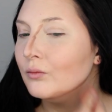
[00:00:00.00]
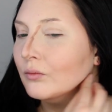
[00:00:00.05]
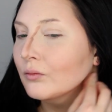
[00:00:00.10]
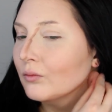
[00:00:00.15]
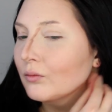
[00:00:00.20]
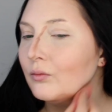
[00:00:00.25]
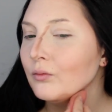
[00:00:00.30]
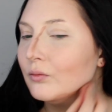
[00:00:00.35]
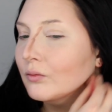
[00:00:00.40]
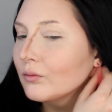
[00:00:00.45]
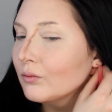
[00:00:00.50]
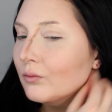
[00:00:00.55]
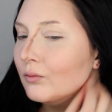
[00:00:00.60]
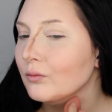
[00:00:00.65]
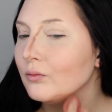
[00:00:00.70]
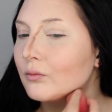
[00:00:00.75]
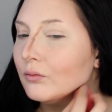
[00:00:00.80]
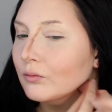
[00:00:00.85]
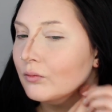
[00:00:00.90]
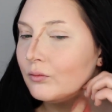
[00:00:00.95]

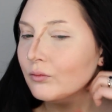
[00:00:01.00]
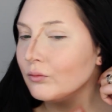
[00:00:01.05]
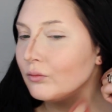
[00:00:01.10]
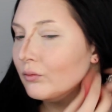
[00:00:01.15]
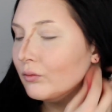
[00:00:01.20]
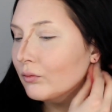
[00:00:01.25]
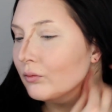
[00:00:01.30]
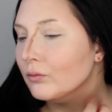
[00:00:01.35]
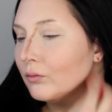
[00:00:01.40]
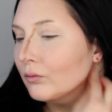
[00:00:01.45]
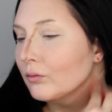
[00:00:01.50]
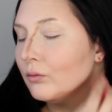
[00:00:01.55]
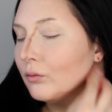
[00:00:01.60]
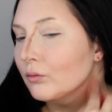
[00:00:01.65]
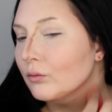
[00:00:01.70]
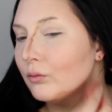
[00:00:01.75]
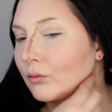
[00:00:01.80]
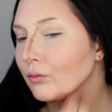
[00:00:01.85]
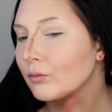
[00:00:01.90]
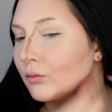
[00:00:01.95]

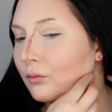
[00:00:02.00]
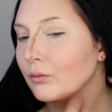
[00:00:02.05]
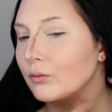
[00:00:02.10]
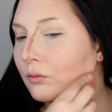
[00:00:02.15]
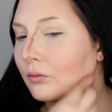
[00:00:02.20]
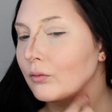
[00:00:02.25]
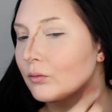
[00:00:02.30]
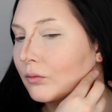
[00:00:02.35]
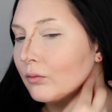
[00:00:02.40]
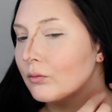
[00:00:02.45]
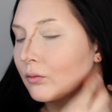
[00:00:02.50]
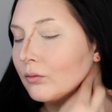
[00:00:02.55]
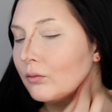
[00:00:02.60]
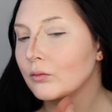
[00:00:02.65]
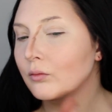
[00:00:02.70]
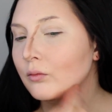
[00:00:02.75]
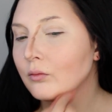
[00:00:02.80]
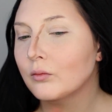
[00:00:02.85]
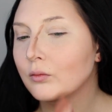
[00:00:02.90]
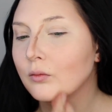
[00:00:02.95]

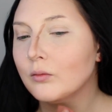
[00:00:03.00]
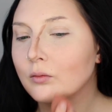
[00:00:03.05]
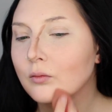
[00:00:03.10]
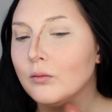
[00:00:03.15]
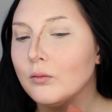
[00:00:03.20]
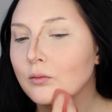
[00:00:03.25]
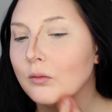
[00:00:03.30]
Nobody speaks.